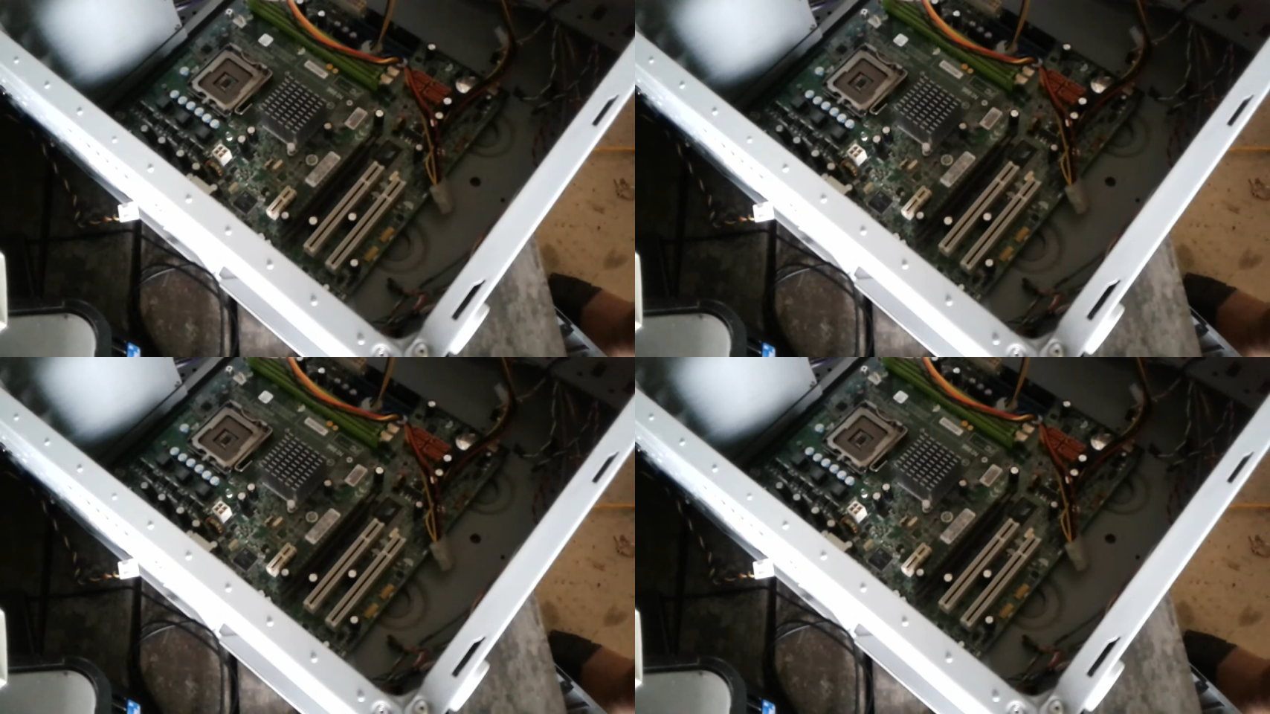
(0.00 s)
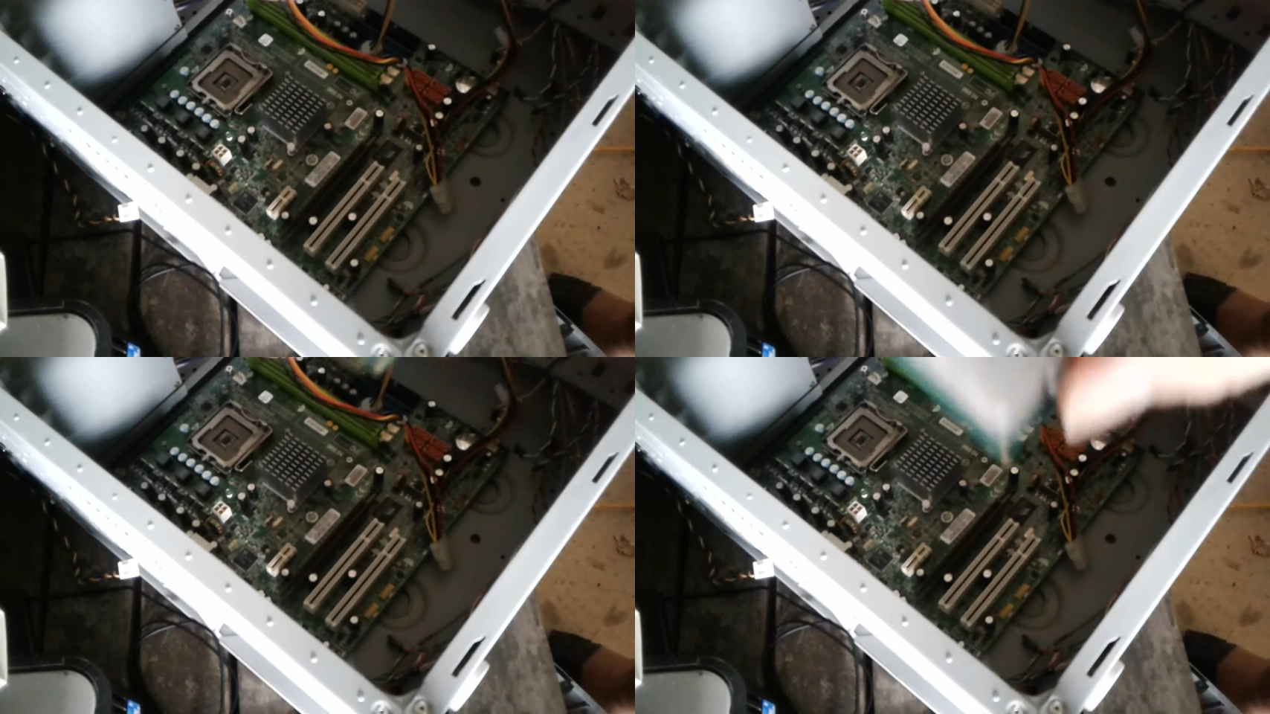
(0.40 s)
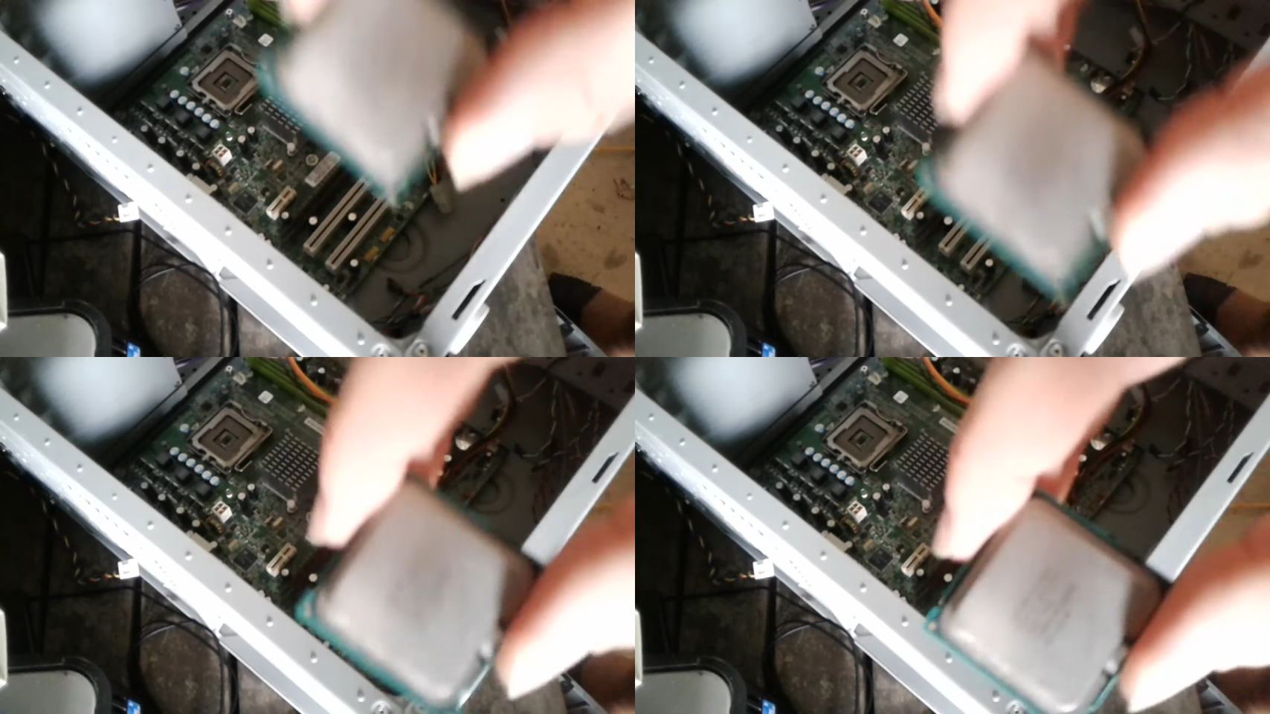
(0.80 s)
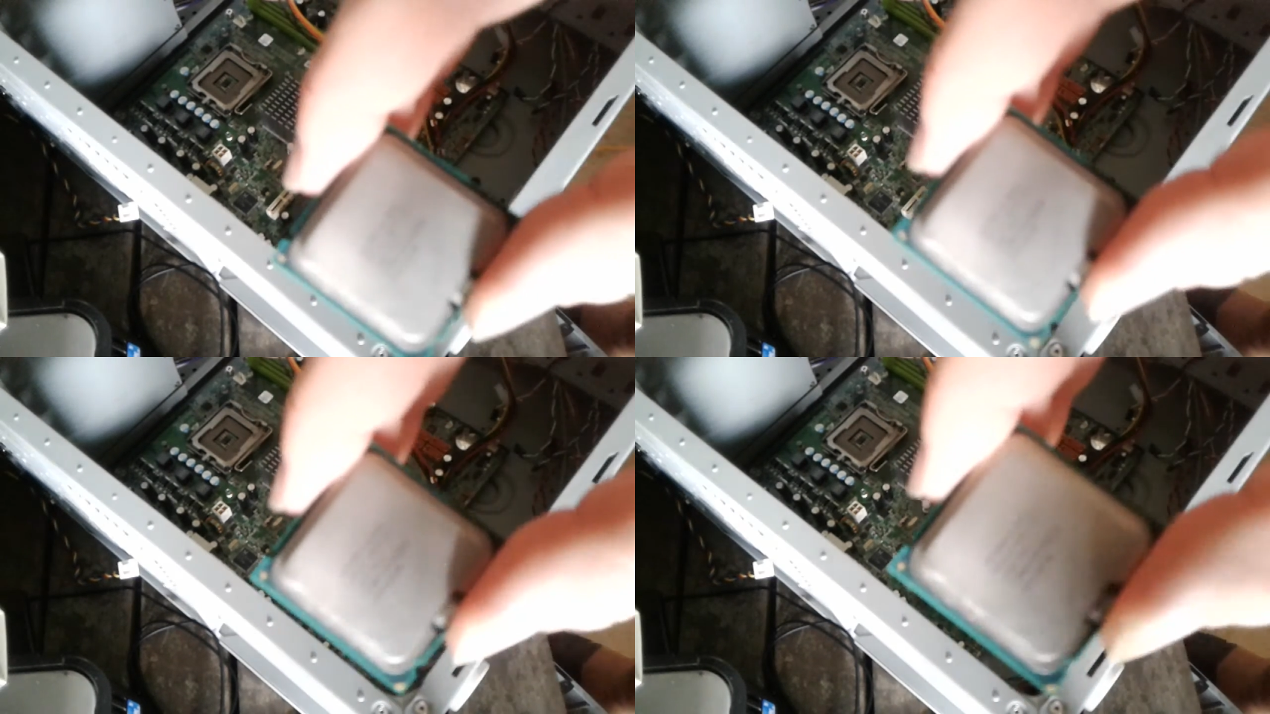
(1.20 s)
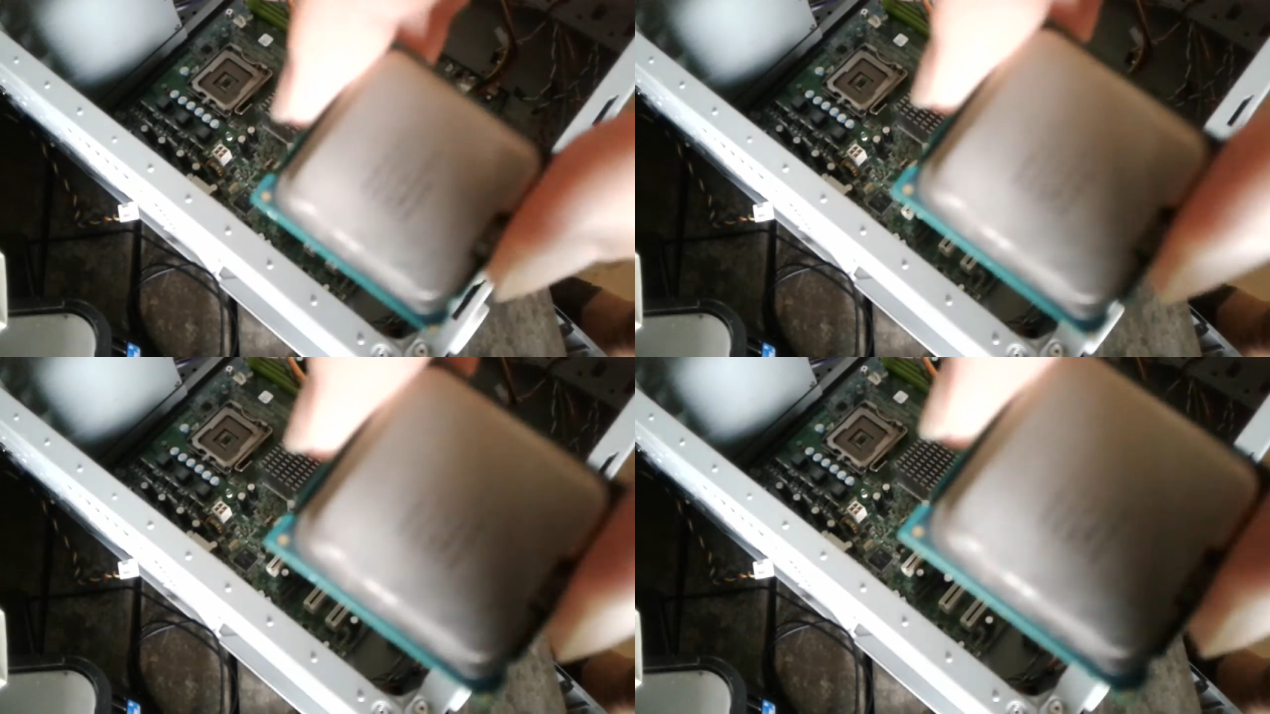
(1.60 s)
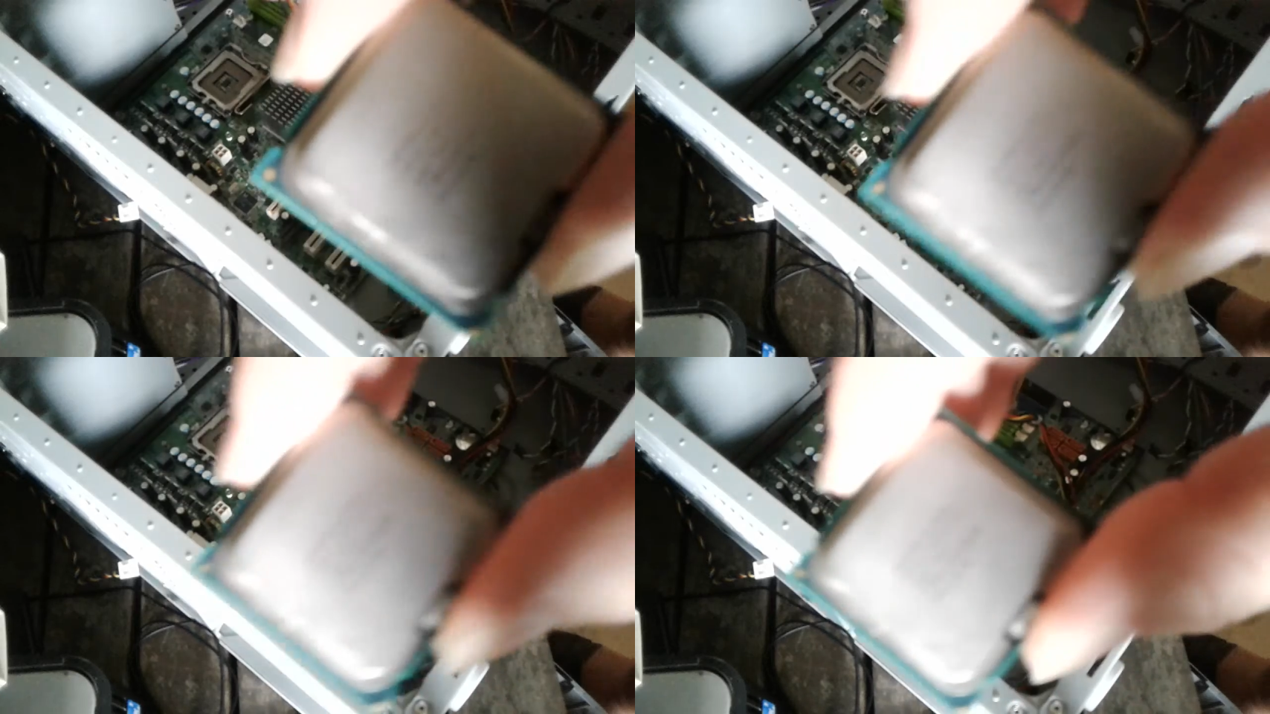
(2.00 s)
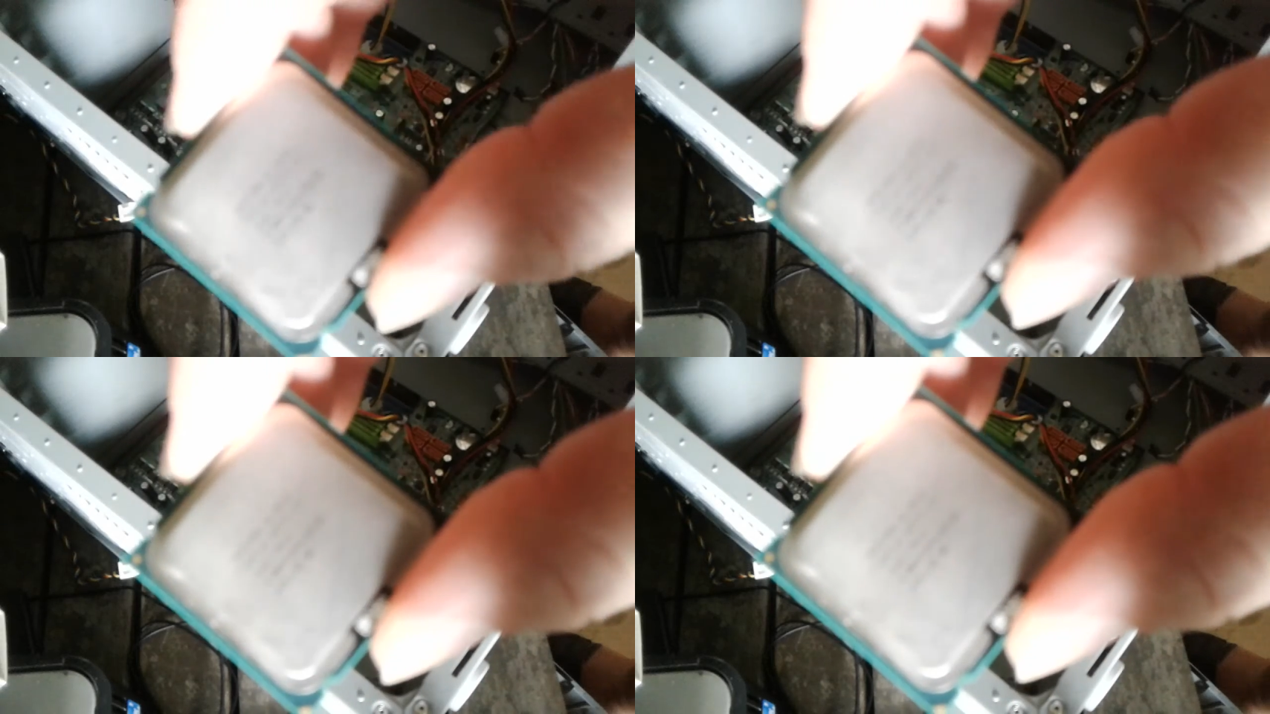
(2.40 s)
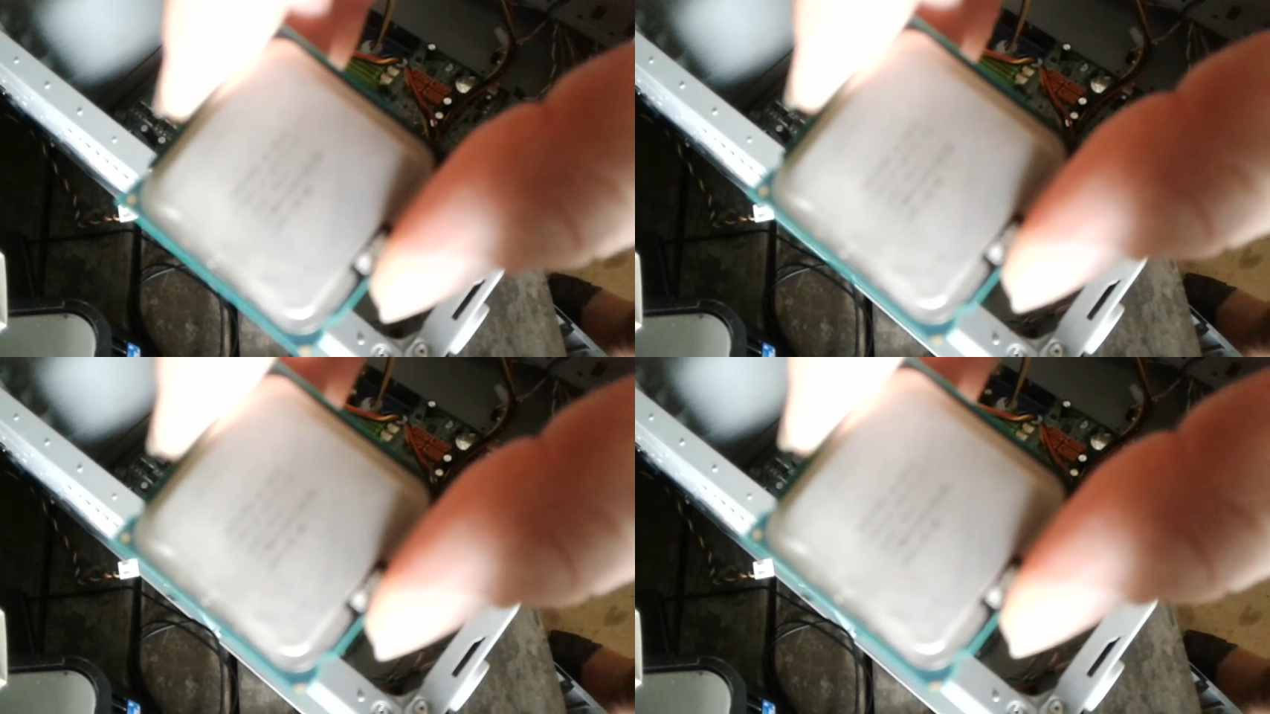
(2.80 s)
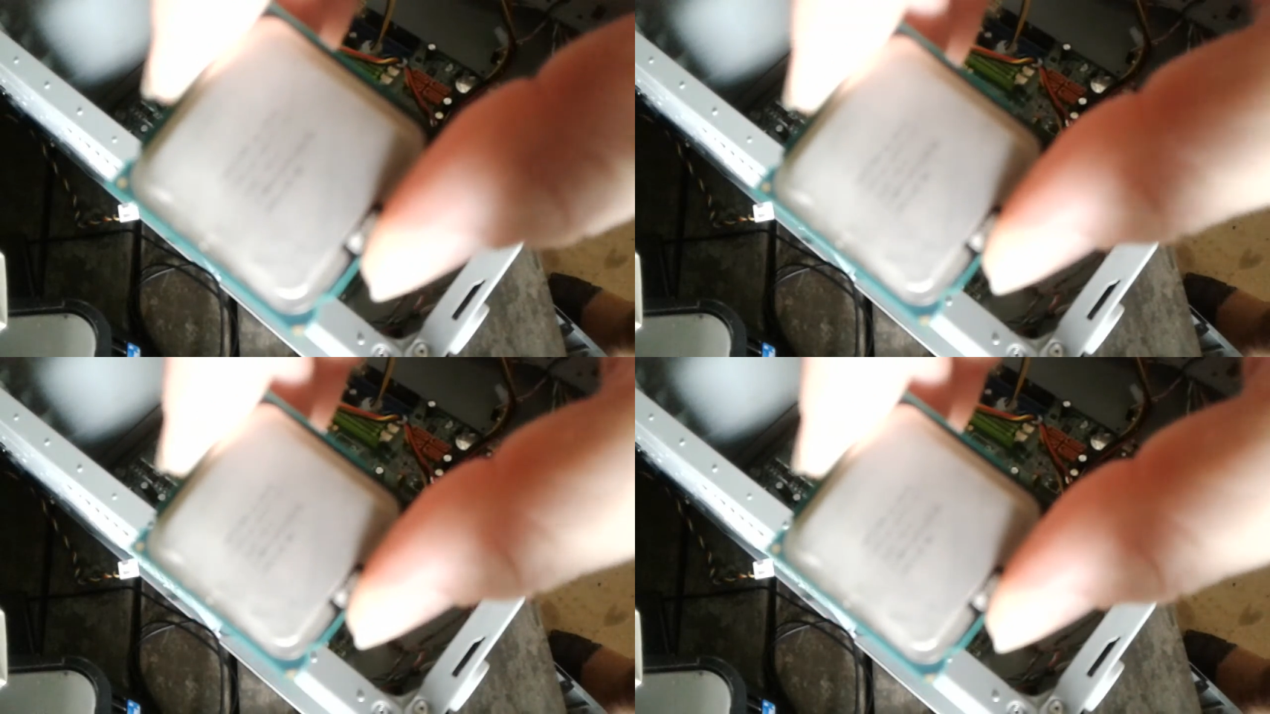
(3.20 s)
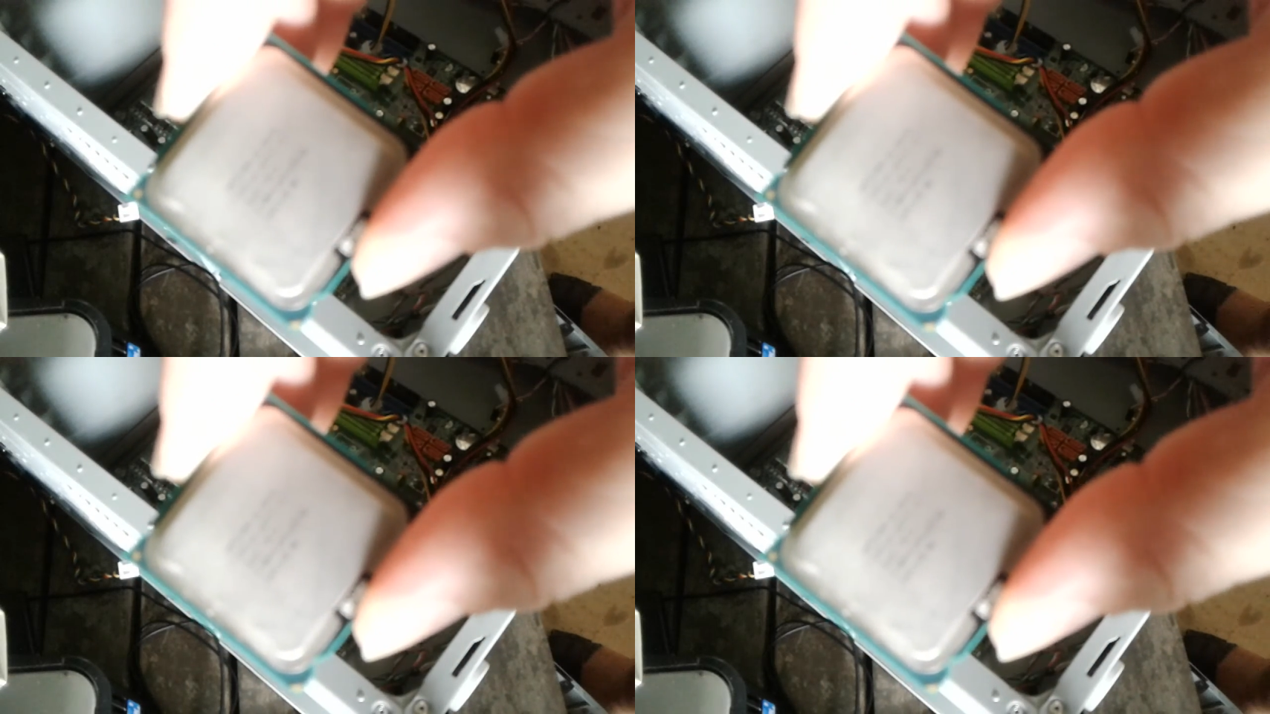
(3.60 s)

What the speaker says: [unreadable: no face in view]